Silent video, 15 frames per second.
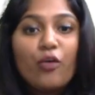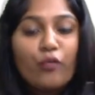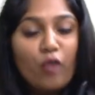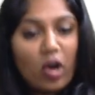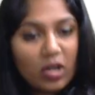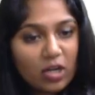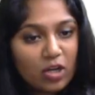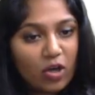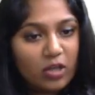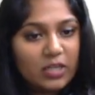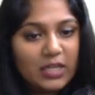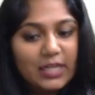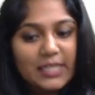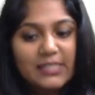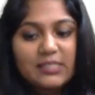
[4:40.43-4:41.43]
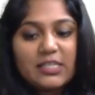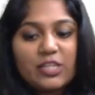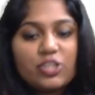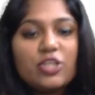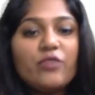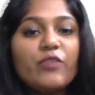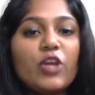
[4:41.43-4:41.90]
For an
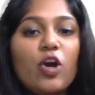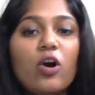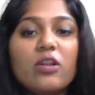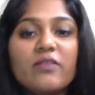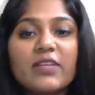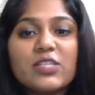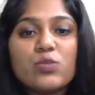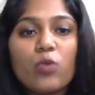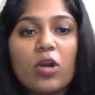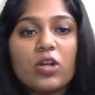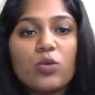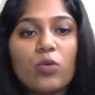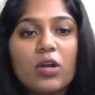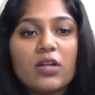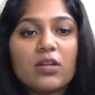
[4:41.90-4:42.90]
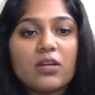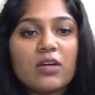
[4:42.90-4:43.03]
organization, we always want what?